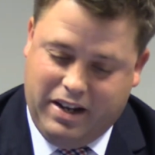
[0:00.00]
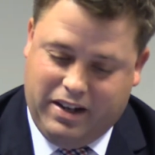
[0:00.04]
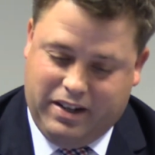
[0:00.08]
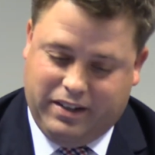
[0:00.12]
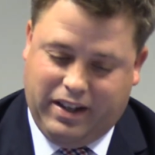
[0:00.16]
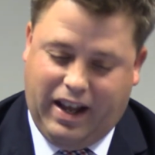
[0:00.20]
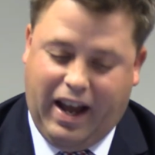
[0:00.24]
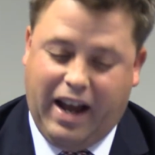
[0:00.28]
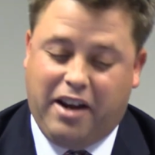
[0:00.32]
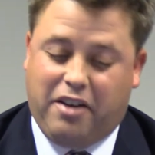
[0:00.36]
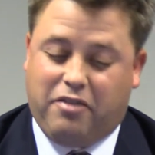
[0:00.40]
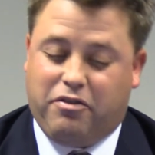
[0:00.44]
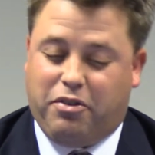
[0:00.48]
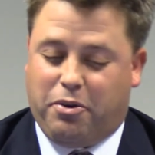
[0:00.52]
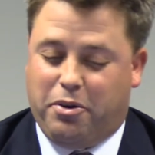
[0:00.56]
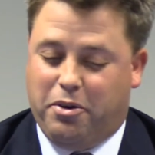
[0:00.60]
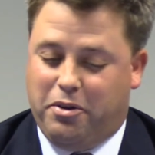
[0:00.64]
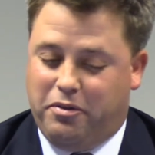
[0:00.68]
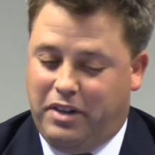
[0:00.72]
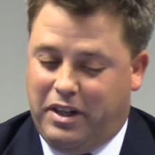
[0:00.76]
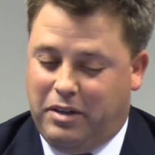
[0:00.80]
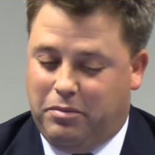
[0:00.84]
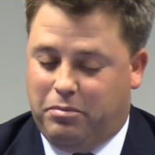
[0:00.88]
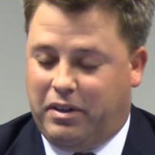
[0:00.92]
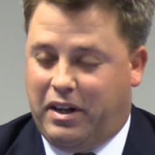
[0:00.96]
I've heard of
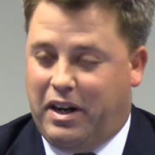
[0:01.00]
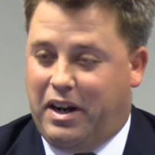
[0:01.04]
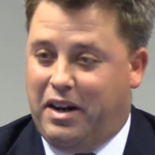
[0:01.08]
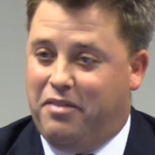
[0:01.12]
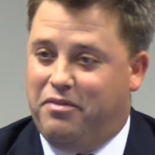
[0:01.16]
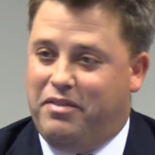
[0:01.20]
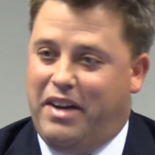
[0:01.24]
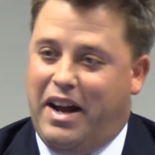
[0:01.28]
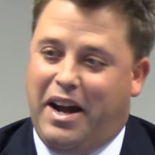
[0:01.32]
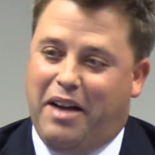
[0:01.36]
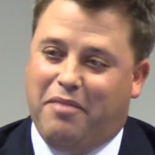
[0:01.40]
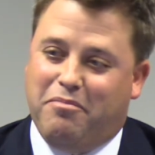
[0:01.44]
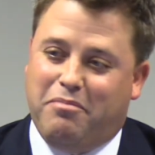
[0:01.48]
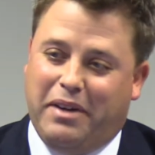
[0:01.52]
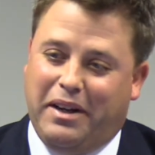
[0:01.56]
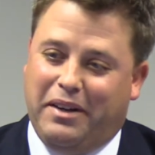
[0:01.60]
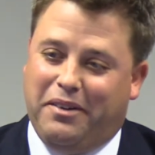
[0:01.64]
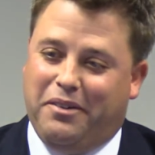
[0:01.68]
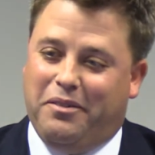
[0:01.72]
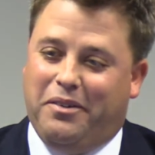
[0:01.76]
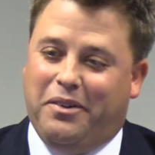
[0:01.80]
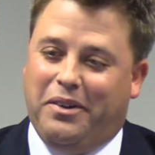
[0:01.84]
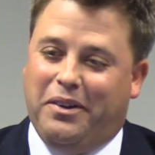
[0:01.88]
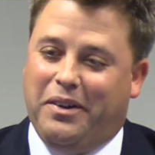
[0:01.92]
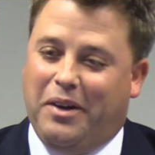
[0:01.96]
it, but I have not
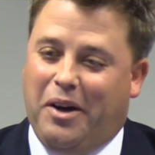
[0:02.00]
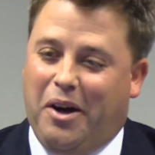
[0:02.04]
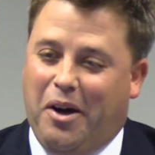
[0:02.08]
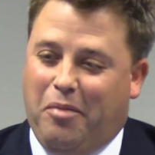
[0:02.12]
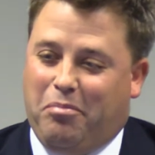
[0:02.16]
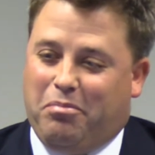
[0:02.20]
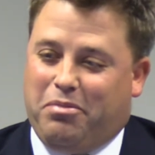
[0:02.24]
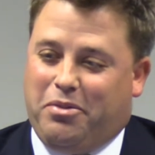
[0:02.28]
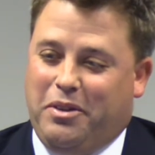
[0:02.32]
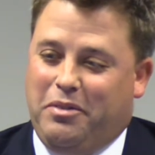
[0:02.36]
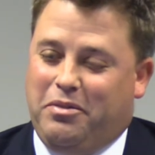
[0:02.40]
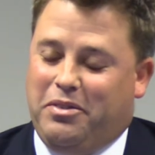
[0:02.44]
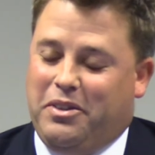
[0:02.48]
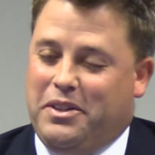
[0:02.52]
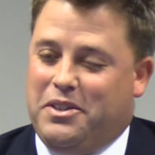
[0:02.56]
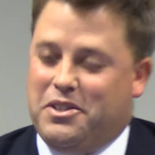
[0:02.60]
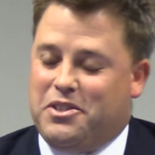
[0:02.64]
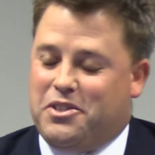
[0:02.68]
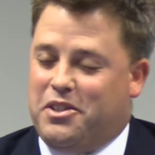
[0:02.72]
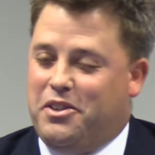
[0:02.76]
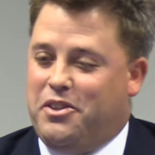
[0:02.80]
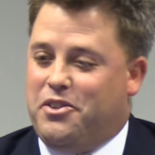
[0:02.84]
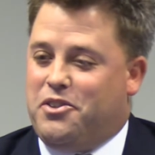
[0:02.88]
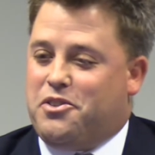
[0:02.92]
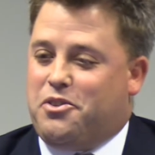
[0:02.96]
been privileged to
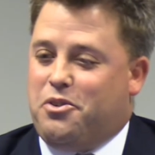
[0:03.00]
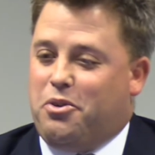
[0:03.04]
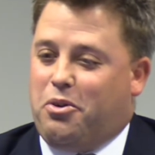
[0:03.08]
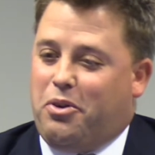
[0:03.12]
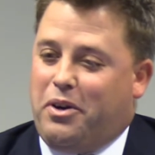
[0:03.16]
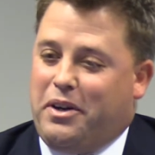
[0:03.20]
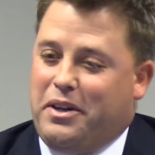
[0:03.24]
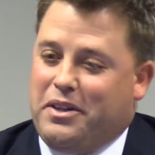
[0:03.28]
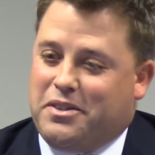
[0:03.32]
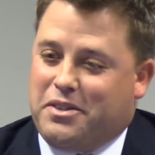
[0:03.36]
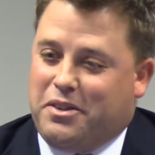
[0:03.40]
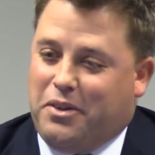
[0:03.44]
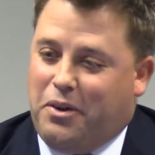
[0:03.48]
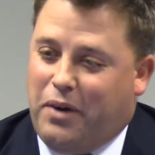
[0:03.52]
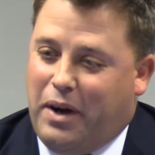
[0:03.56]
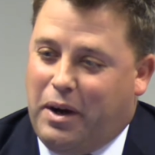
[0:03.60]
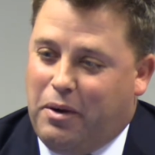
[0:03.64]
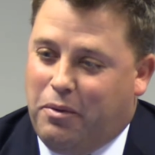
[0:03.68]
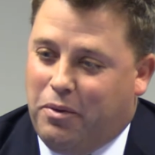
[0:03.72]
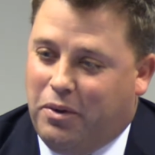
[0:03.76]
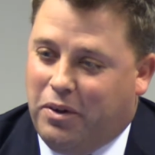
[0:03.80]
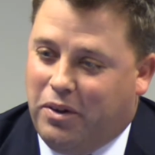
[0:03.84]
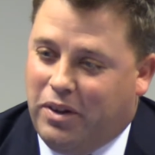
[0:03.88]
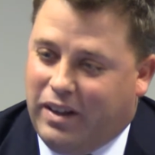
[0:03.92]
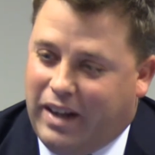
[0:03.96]
the story. So I
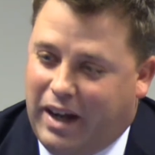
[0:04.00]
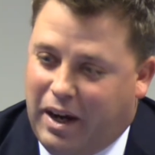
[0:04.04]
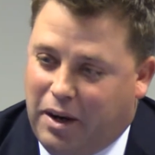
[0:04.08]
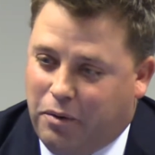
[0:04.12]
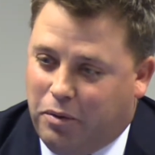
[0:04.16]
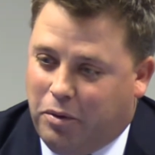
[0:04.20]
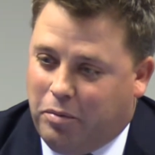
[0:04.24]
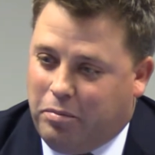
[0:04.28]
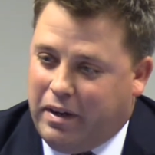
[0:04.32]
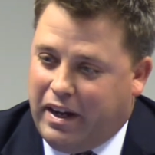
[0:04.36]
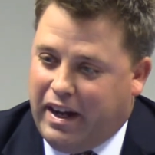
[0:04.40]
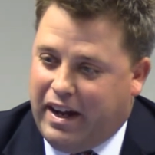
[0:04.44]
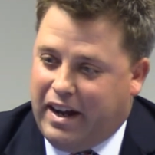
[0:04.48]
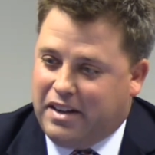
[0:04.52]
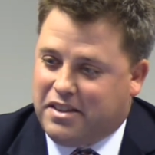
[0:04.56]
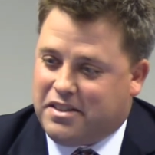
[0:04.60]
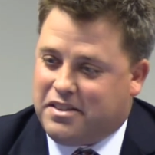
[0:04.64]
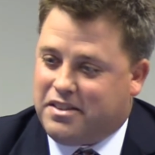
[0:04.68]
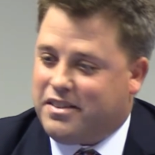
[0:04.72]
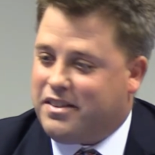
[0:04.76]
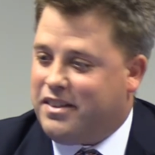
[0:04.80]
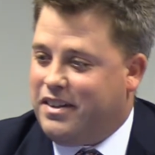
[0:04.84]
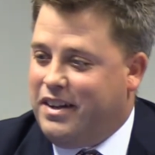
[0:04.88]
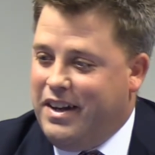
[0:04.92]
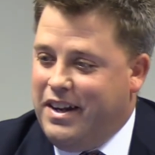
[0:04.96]
will pass
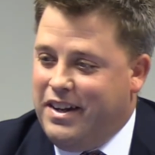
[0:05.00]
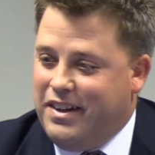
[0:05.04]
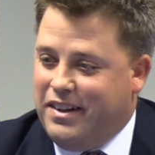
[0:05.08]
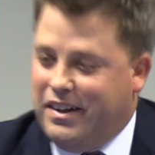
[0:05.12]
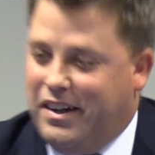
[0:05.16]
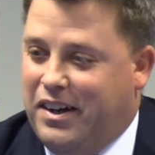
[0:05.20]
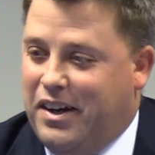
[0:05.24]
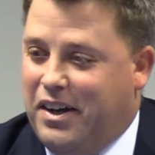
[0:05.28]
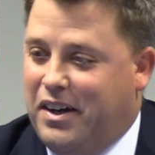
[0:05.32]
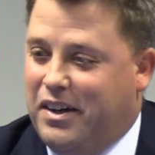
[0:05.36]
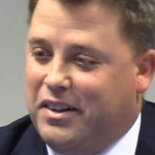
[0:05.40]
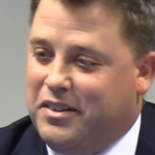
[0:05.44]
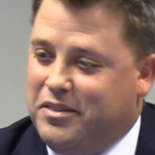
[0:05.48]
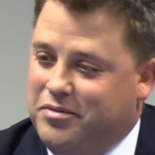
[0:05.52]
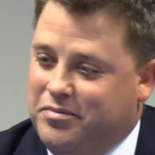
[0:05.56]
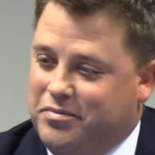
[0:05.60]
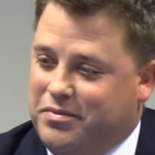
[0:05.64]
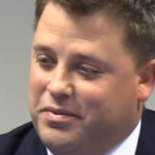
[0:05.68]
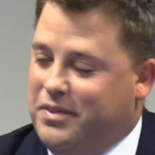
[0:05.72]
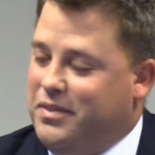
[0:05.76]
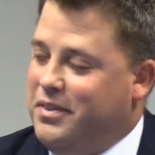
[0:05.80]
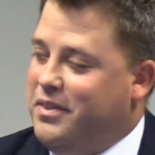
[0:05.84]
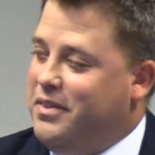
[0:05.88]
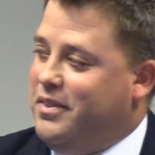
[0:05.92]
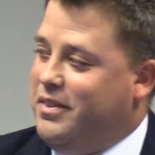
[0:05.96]

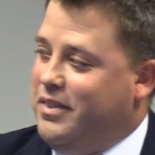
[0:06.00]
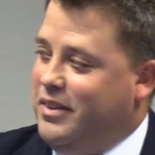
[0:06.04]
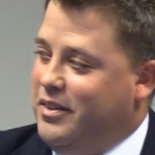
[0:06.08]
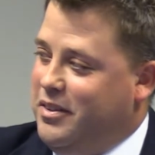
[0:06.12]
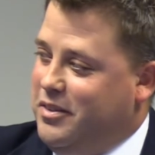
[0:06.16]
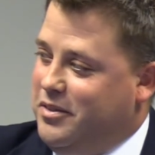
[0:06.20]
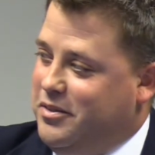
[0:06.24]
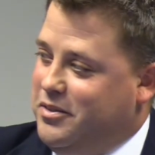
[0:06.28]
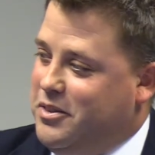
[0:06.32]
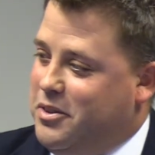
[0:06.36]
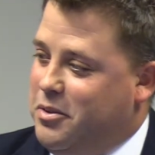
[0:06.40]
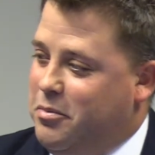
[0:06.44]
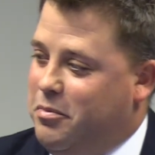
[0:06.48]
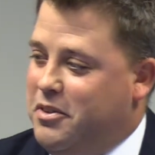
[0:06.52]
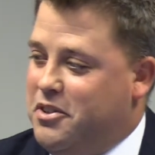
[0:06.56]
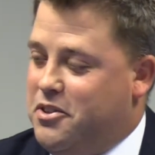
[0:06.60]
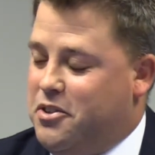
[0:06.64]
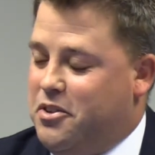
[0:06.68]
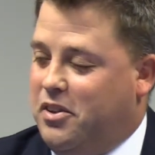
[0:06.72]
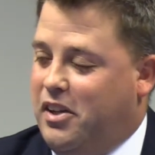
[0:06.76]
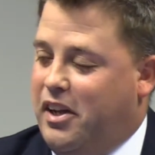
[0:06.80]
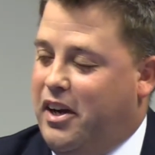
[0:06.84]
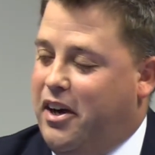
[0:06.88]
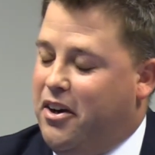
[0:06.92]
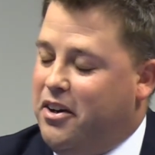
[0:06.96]
to Mr.
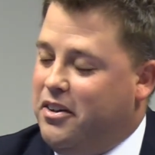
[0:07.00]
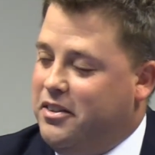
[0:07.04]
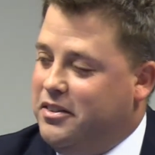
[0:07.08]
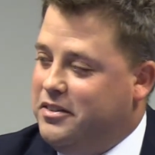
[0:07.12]
Lair.